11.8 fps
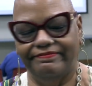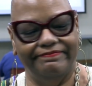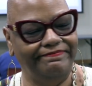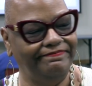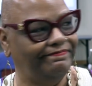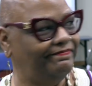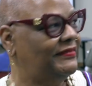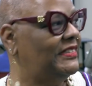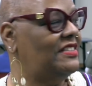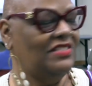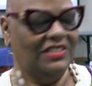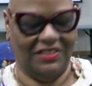Mm
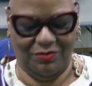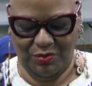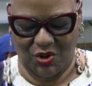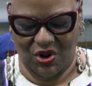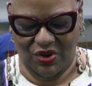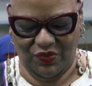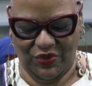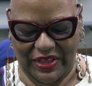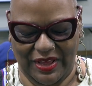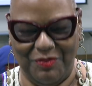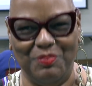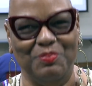let's just pause for that.
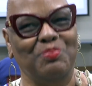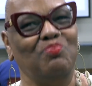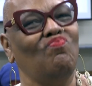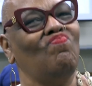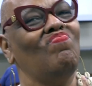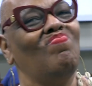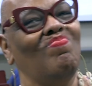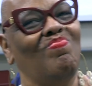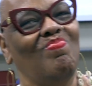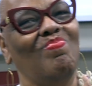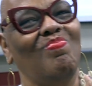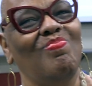That's how I was familiar with
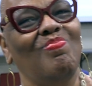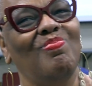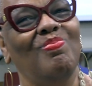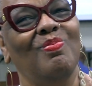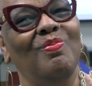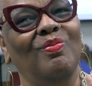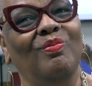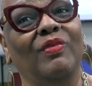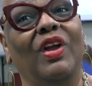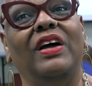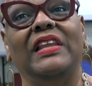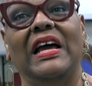the one you mentioned earlier.
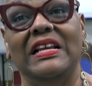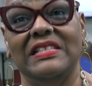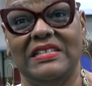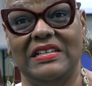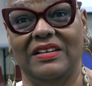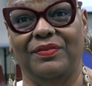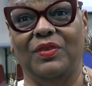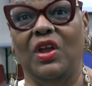His Anansi. Yeah.